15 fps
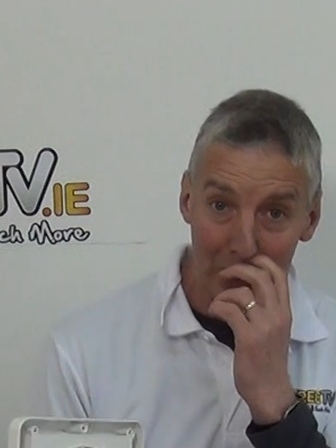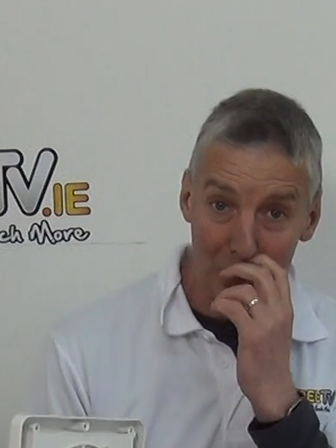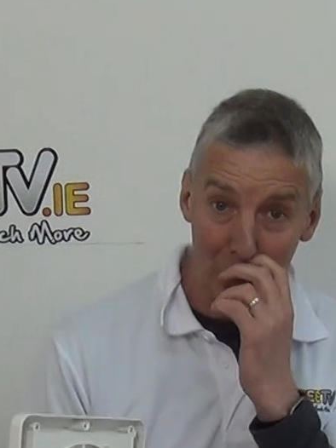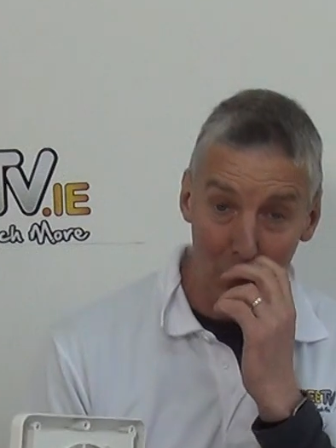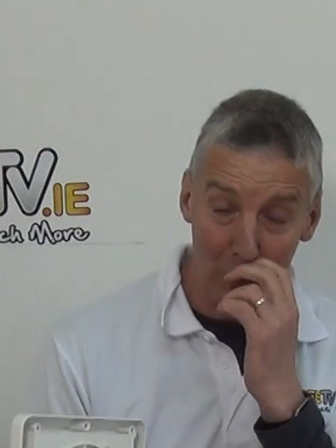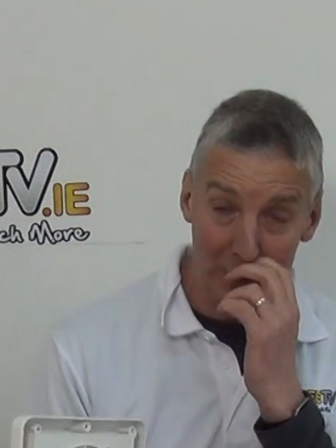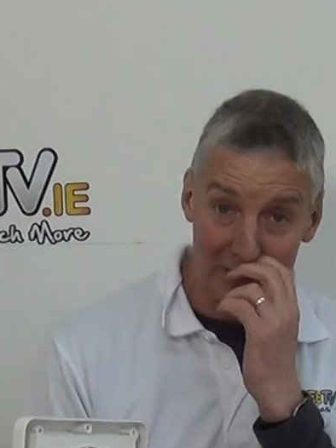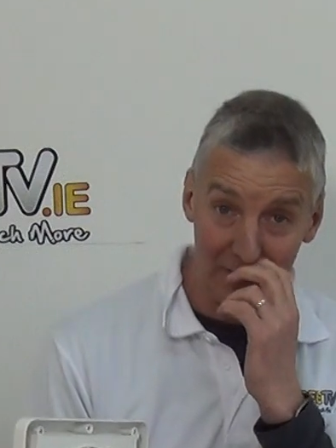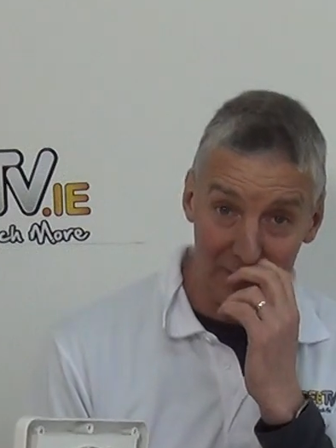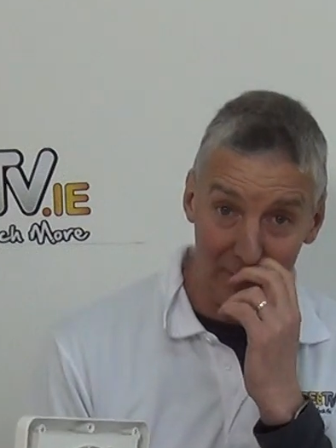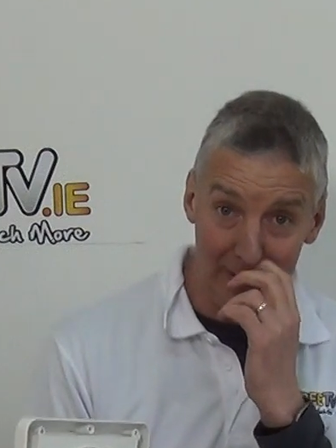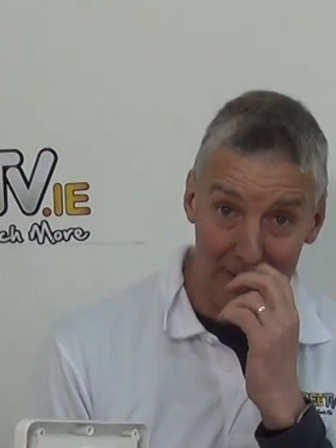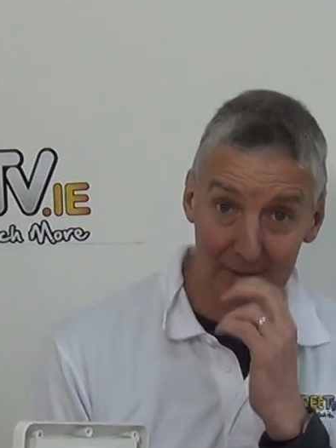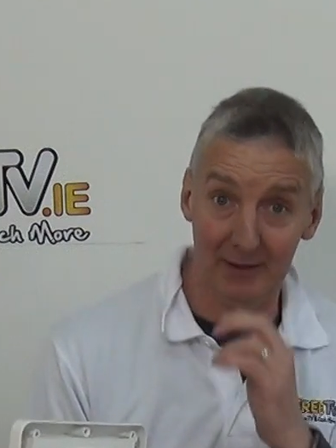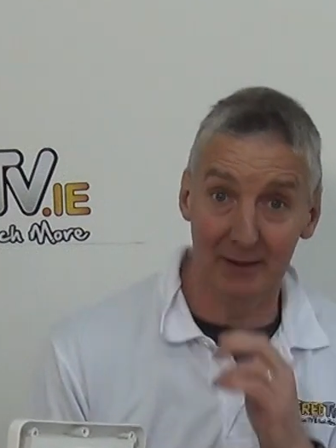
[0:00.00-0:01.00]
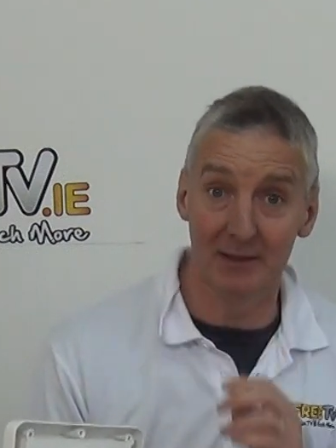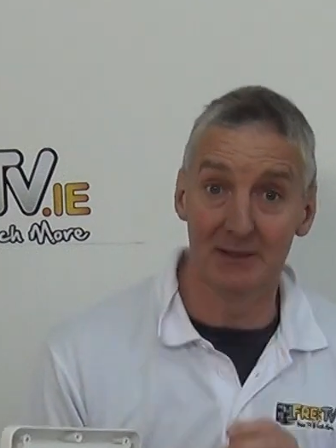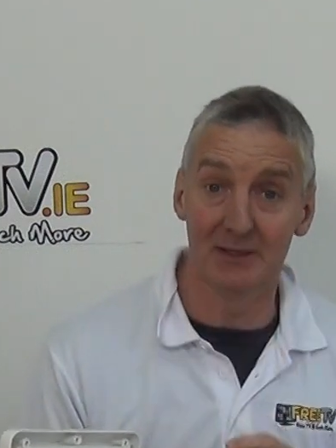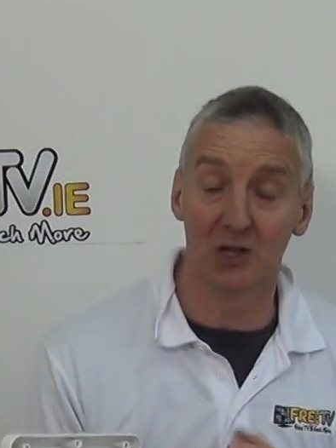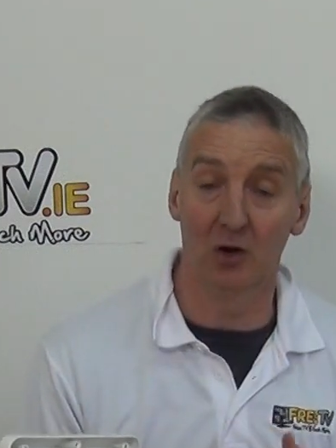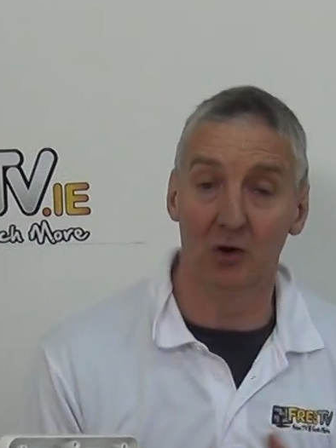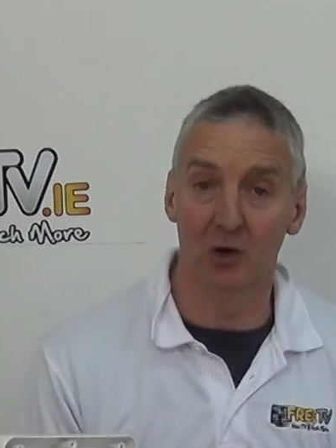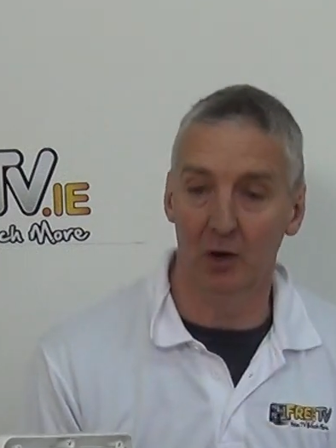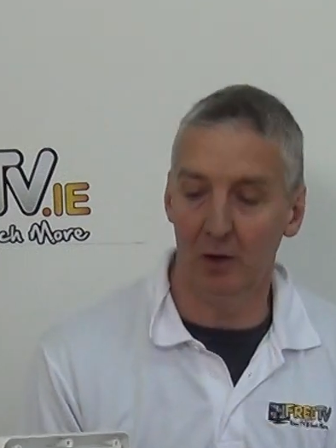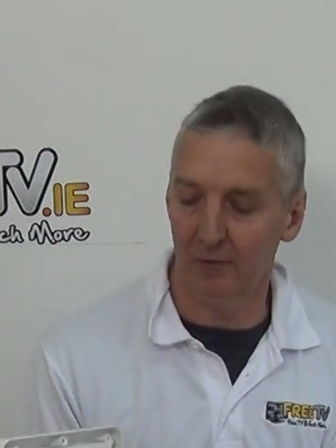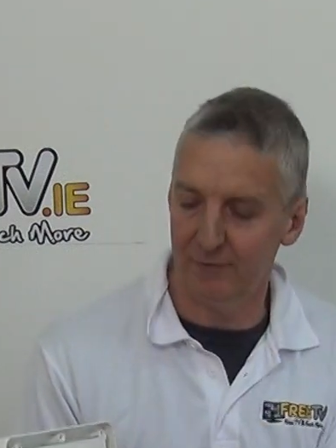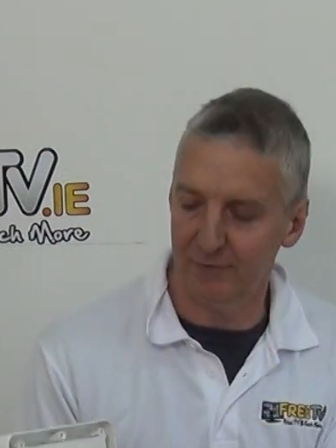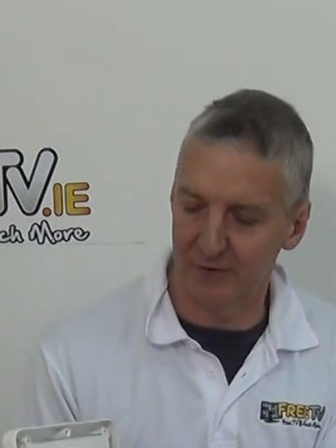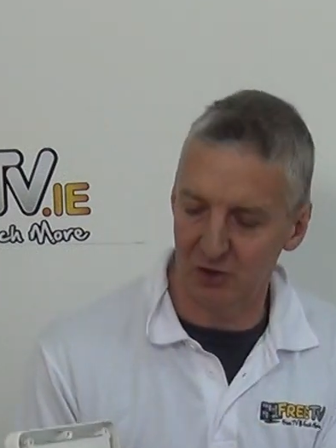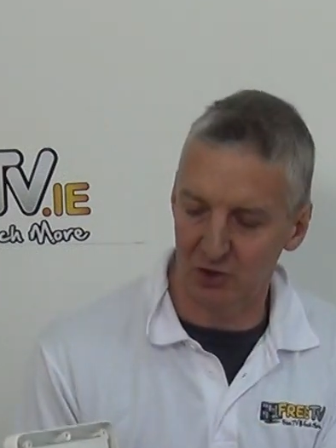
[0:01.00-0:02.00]
So once the fan is turned
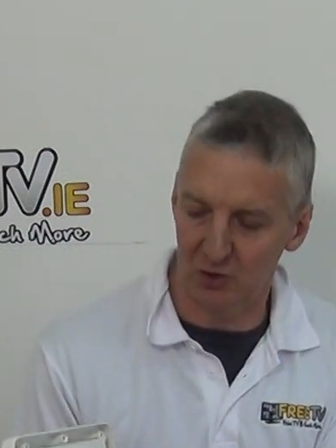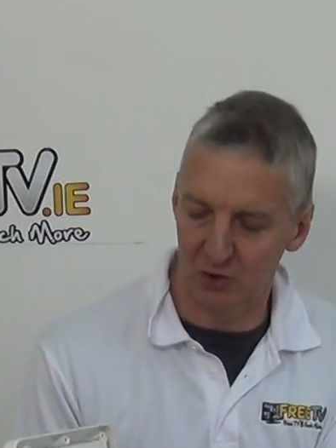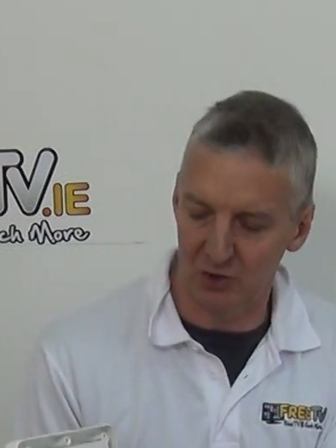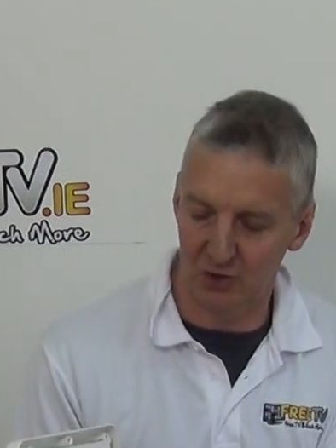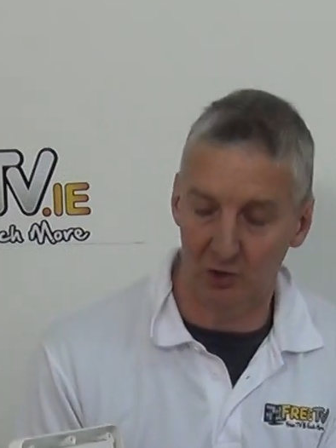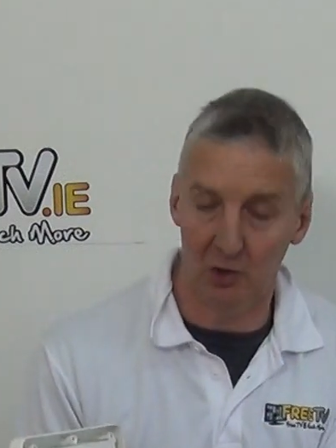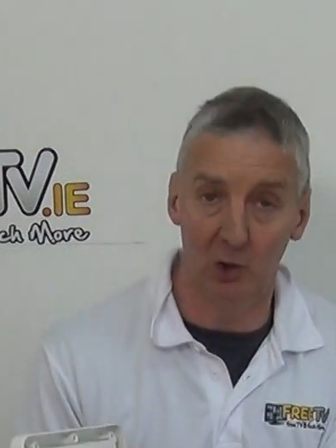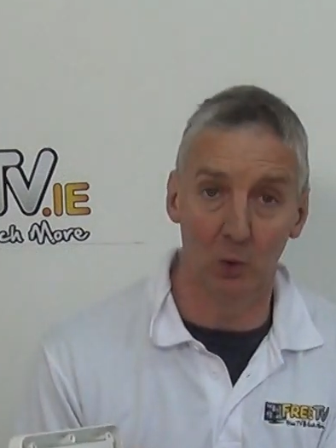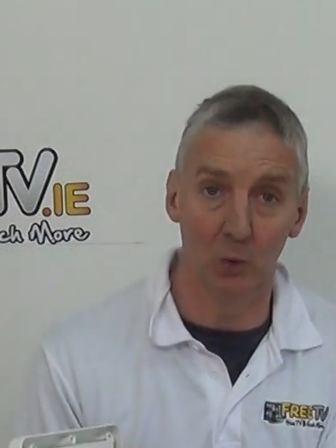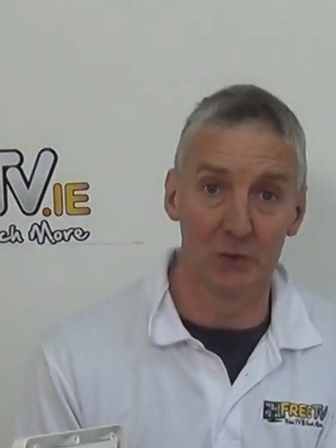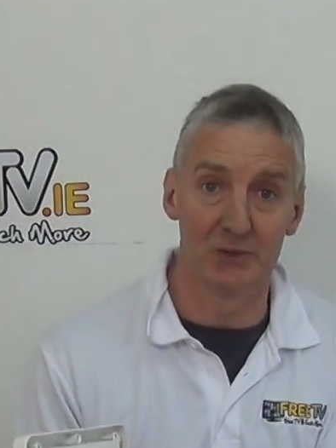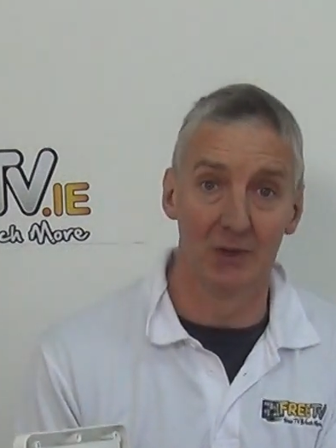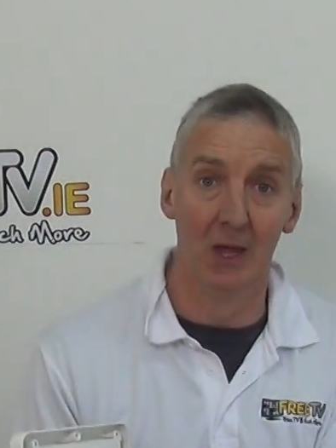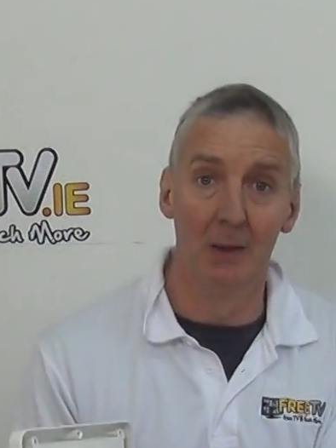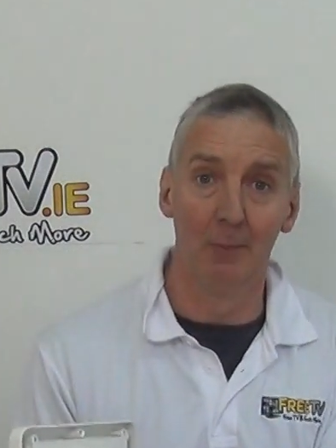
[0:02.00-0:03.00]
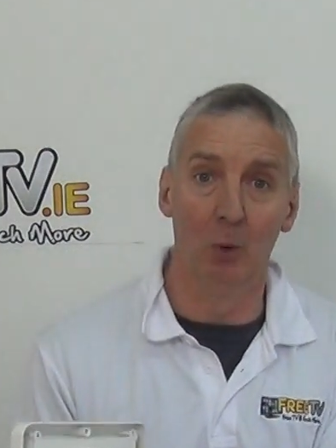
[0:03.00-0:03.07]
off, the shutters are closed,